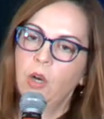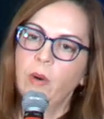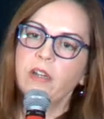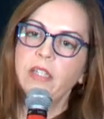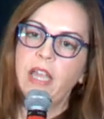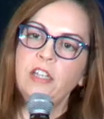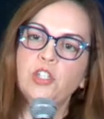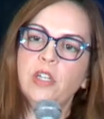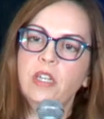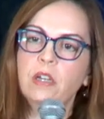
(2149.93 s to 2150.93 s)
where can the
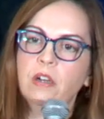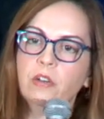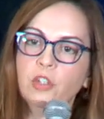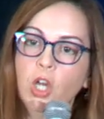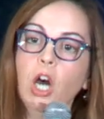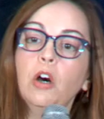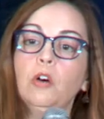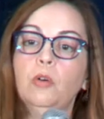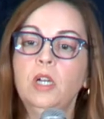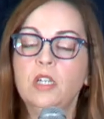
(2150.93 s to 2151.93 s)
engineers
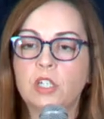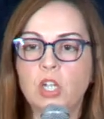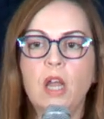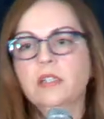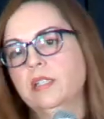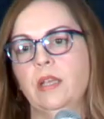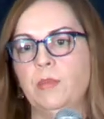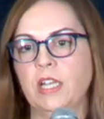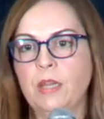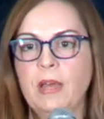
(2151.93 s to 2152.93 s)
go to talk to
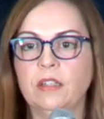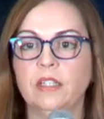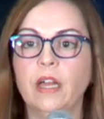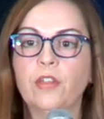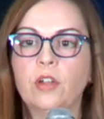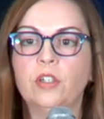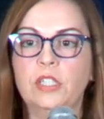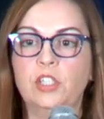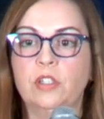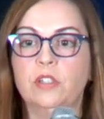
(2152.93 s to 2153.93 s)
somebody about the ethical
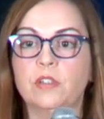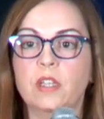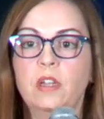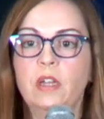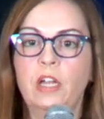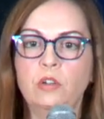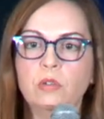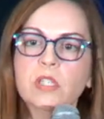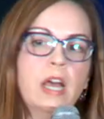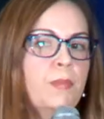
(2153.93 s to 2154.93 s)
issues and
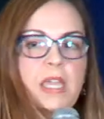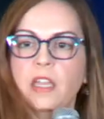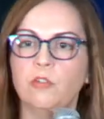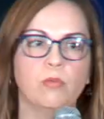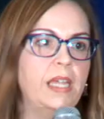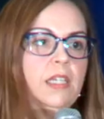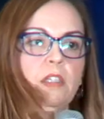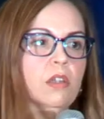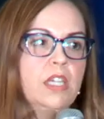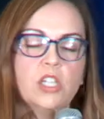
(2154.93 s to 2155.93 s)
who's coming in
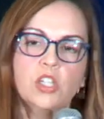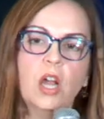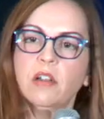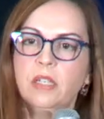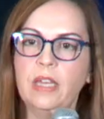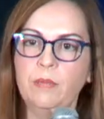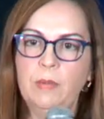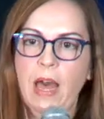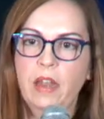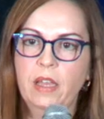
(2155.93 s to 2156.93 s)
regularly to talk to them
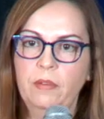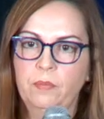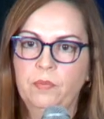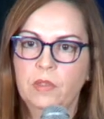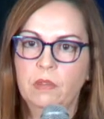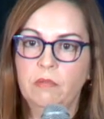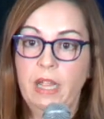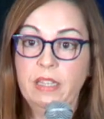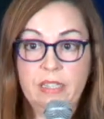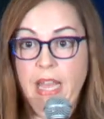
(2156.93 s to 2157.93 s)
about it,
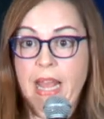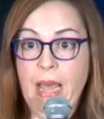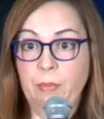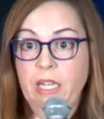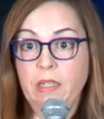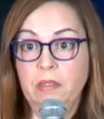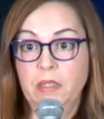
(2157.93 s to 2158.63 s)
right? Is that happening?